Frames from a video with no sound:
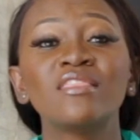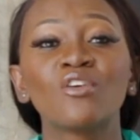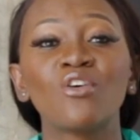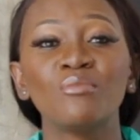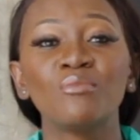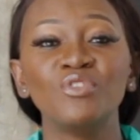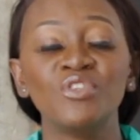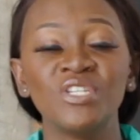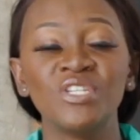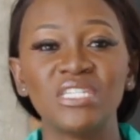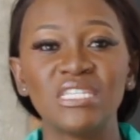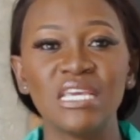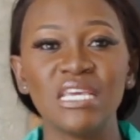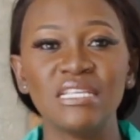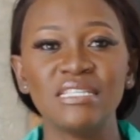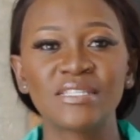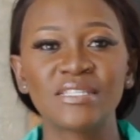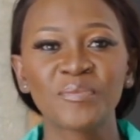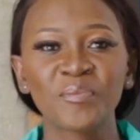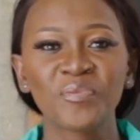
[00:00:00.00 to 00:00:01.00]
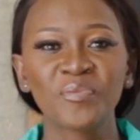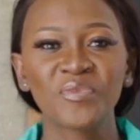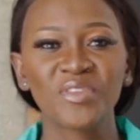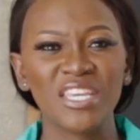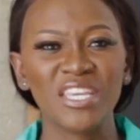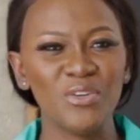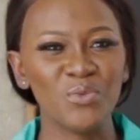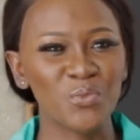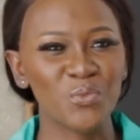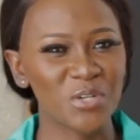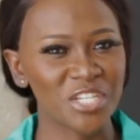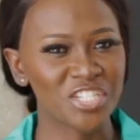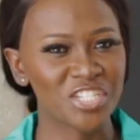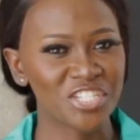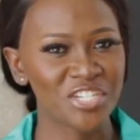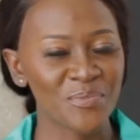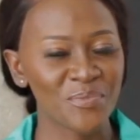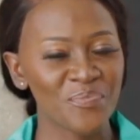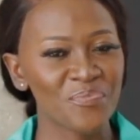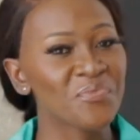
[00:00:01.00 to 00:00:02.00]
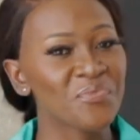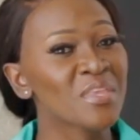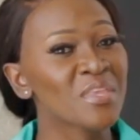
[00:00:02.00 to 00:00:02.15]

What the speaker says: the communities in which